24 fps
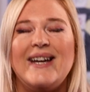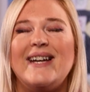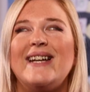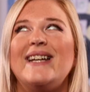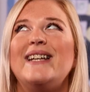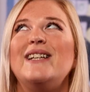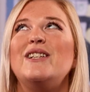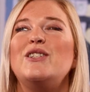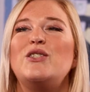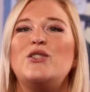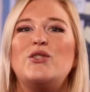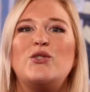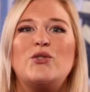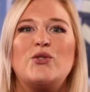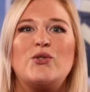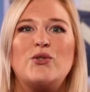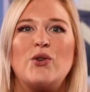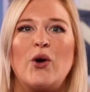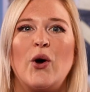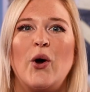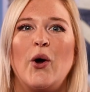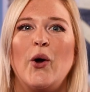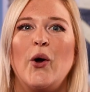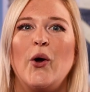It's
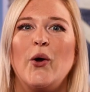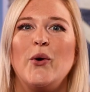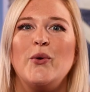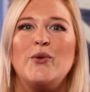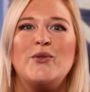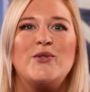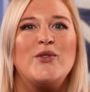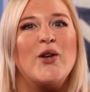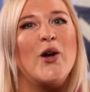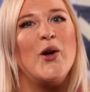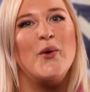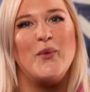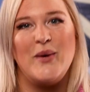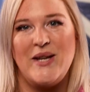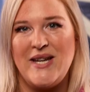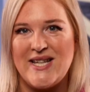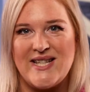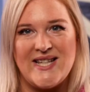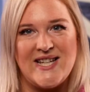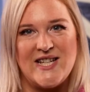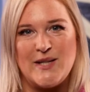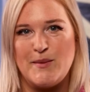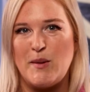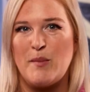so, so
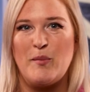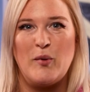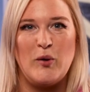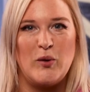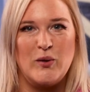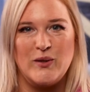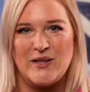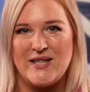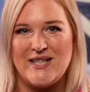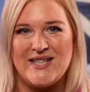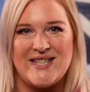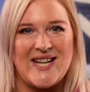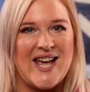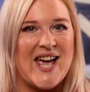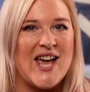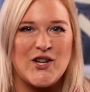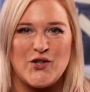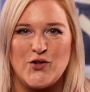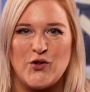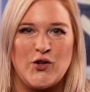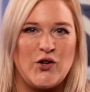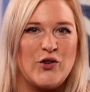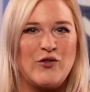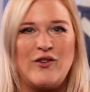easy to be pulled into
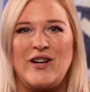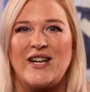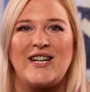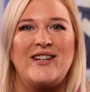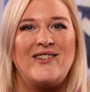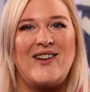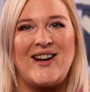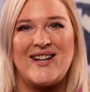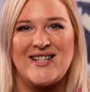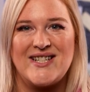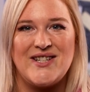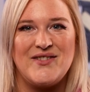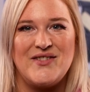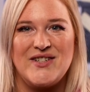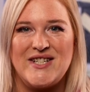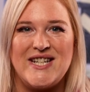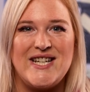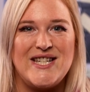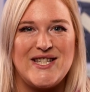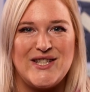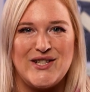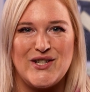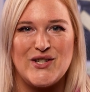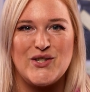extracurricular
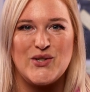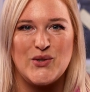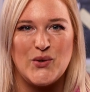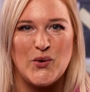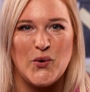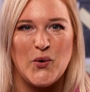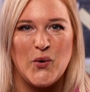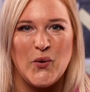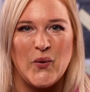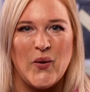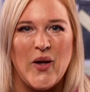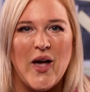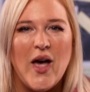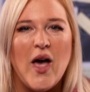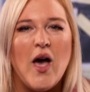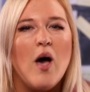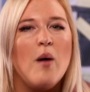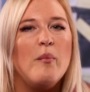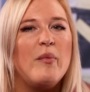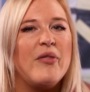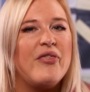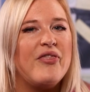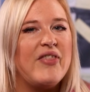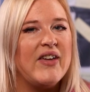activities in a school,
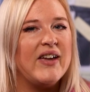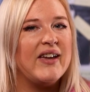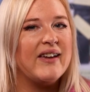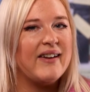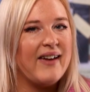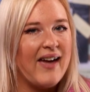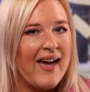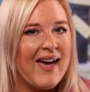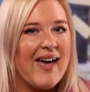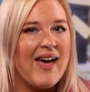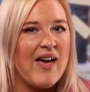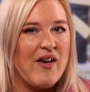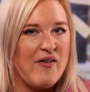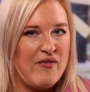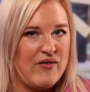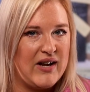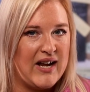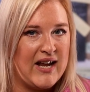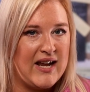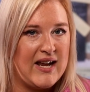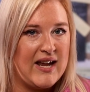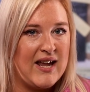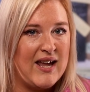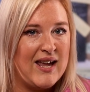but think
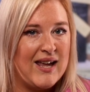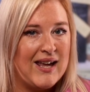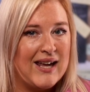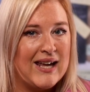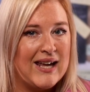carefully,